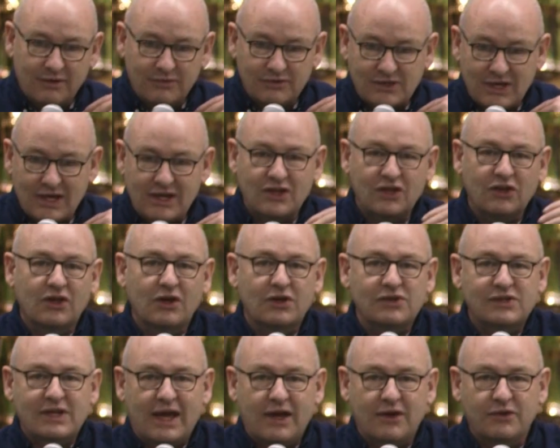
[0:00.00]
taking
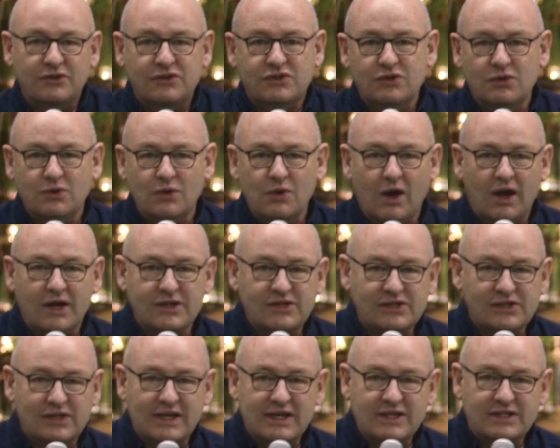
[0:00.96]
those out to
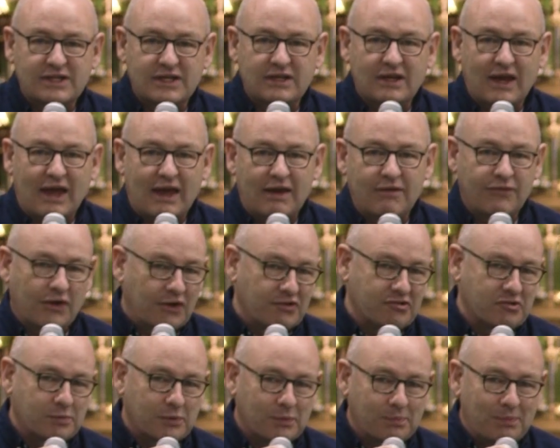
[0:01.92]
isolated and
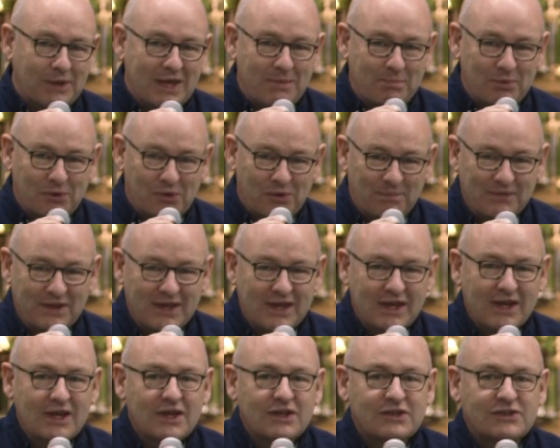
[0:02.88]
vulnerable people.
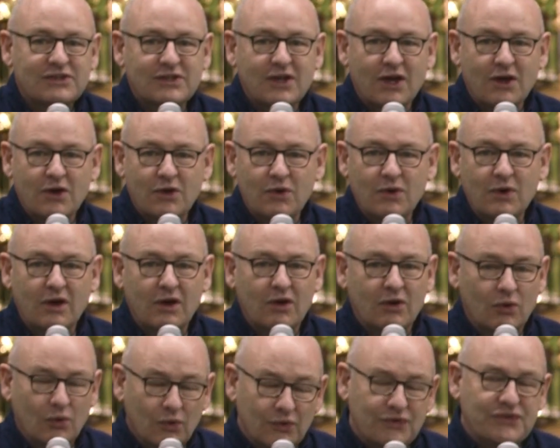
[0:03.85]
So
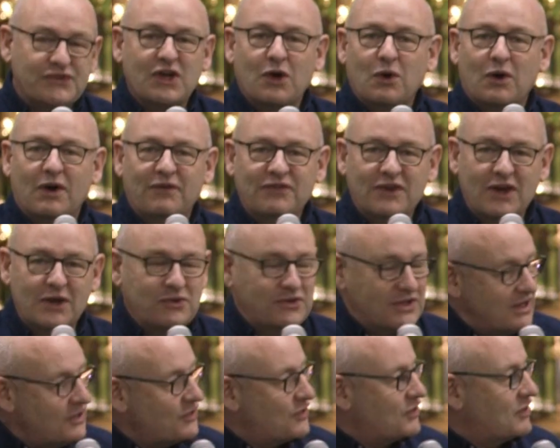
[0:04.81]
also I've
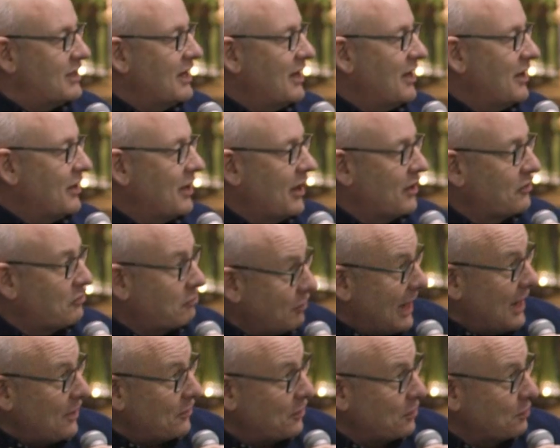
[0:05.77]
noticed
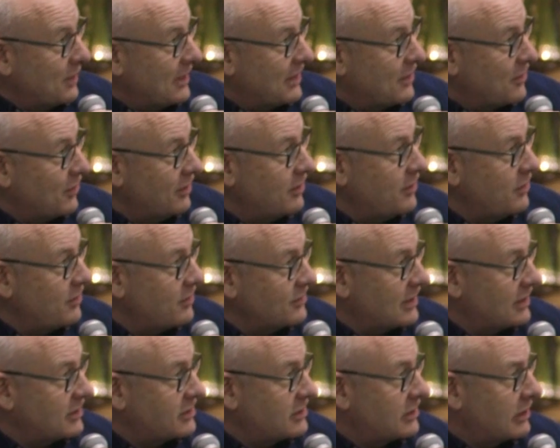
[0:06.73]
throughout the week, Ollie, you can
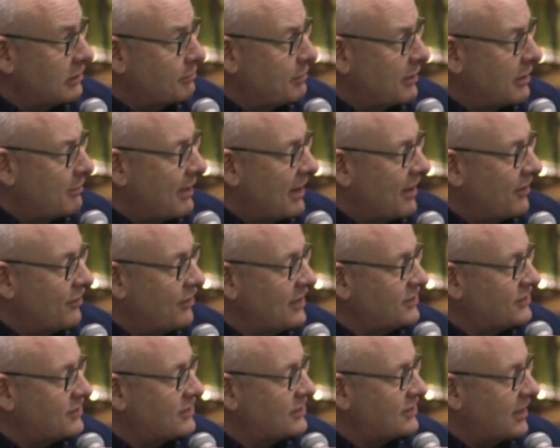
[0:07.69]
tell us a little bit about
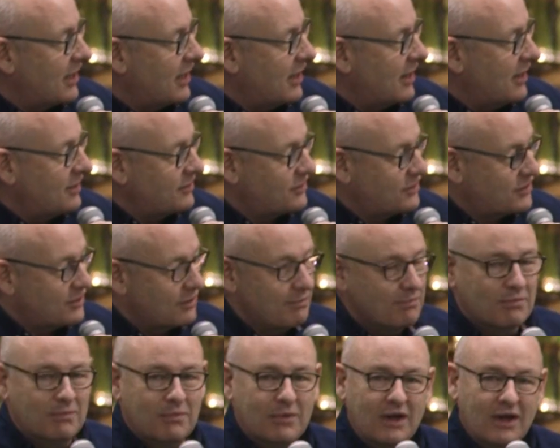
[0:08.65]
this,
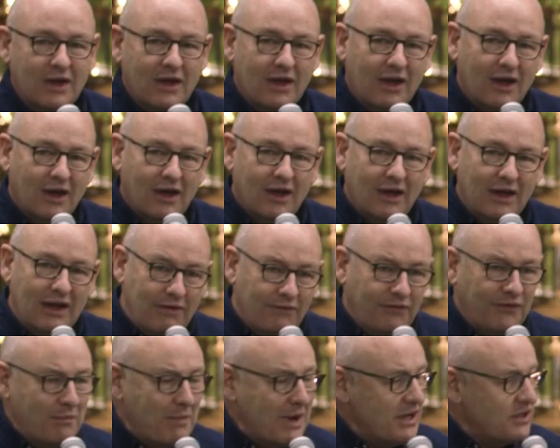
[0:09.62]
some
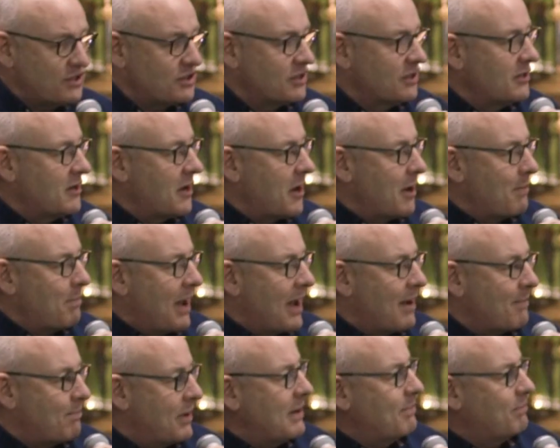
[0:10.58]
information
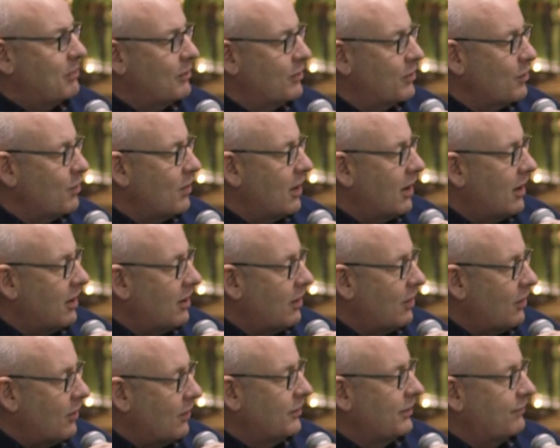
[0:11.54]
about people who are
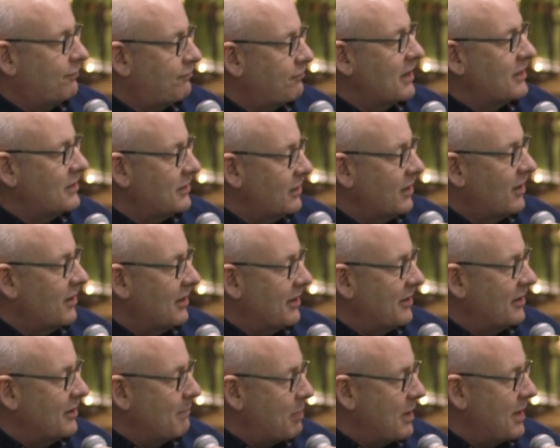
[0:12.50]
on the front
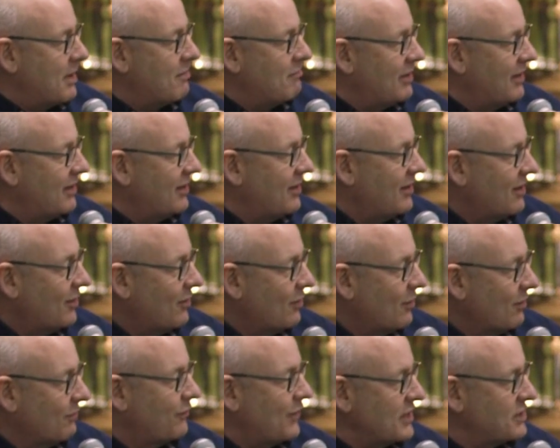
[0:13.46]
line appearing
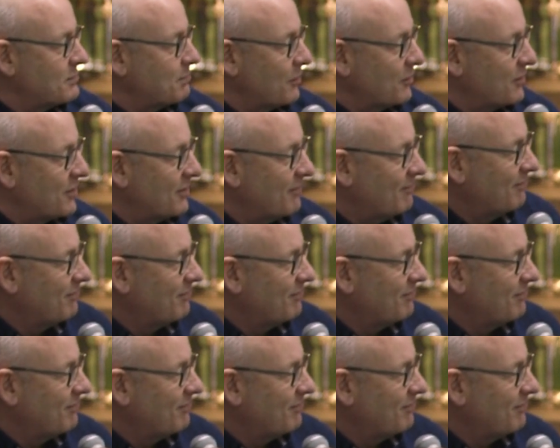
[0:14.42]
on Facebook.